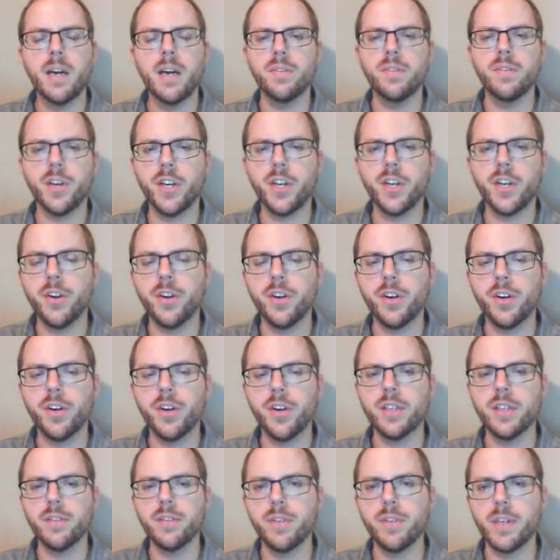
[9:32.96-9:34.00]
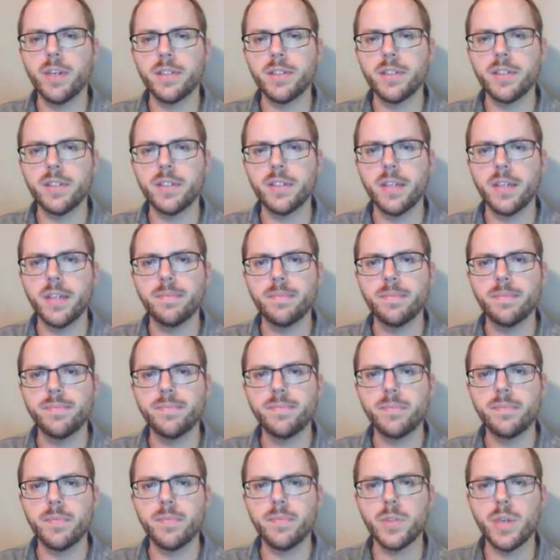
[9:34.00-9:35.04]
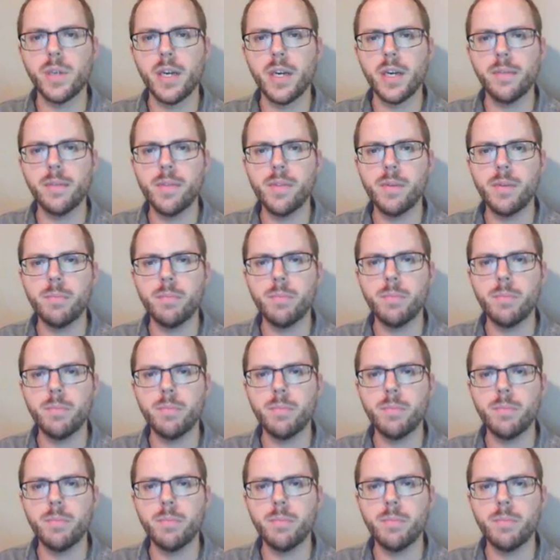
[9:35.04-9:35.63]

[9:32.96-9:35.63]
A very curious thing for us to see. Okay?